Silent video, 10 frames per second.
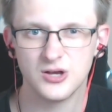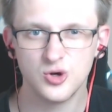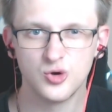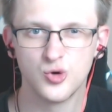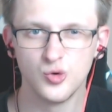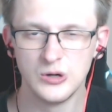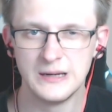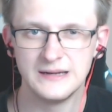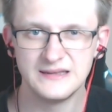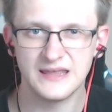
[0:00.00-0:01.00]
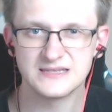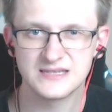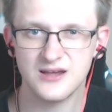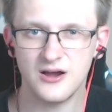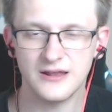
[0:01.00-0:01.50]
cool
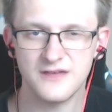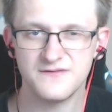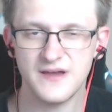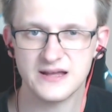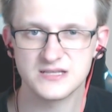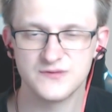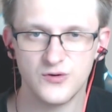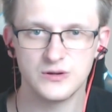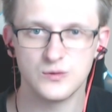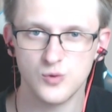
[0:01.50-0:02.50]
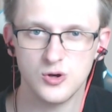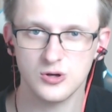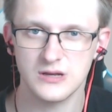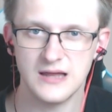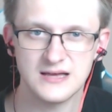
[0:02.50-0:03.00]
discard effects for the Warlock
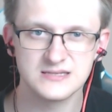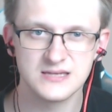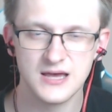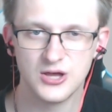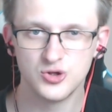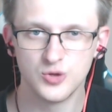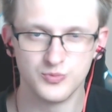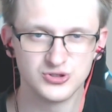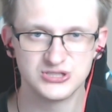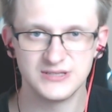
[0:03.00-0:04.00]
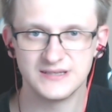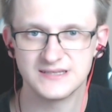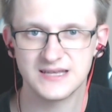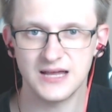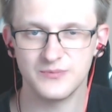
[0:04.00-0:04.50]
class to push the
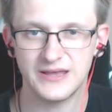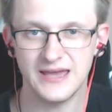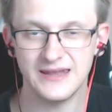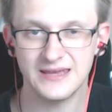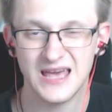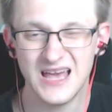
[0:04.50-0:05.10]
discard mechanic.